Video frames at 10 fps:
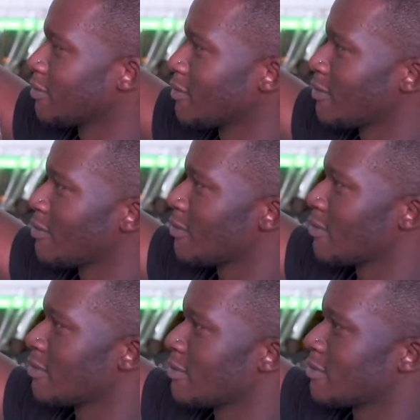
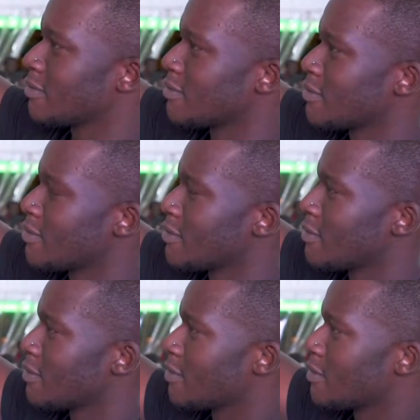
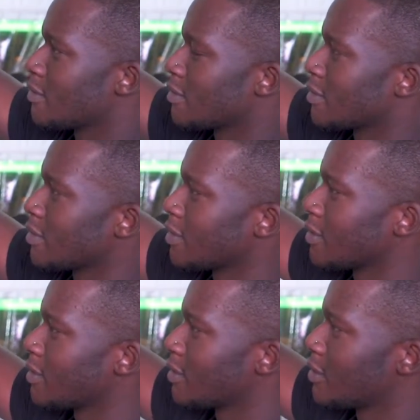
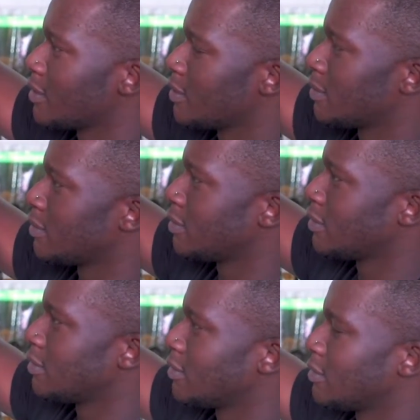
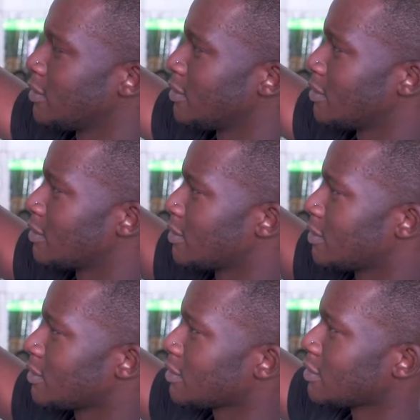
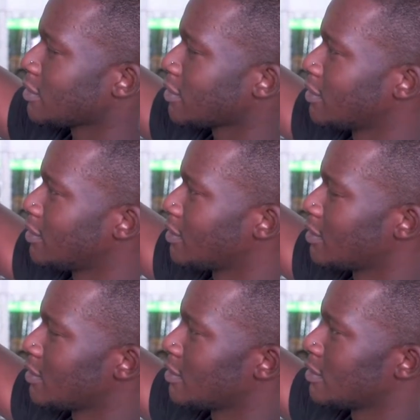
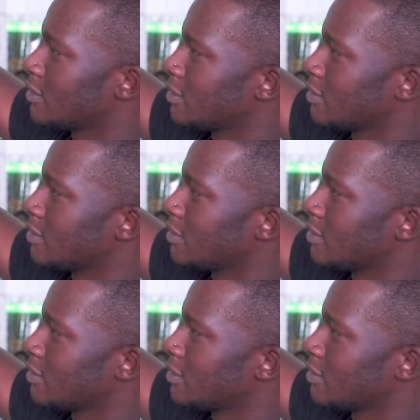(not speaking)